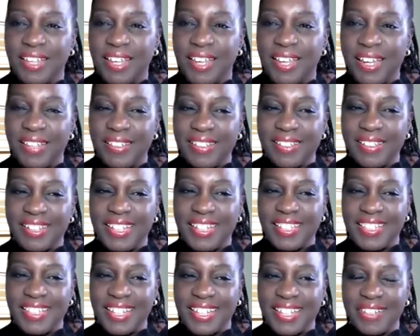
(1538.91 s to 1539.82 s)
I think
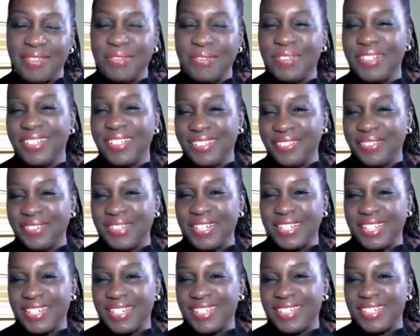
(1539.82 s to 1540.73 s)
that's like a really great
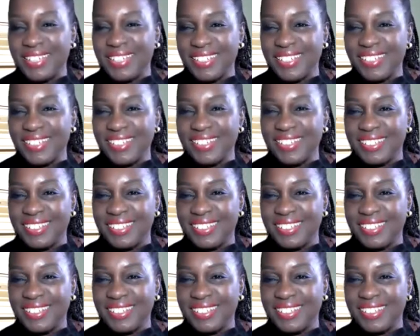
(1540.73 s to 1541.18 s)
idea.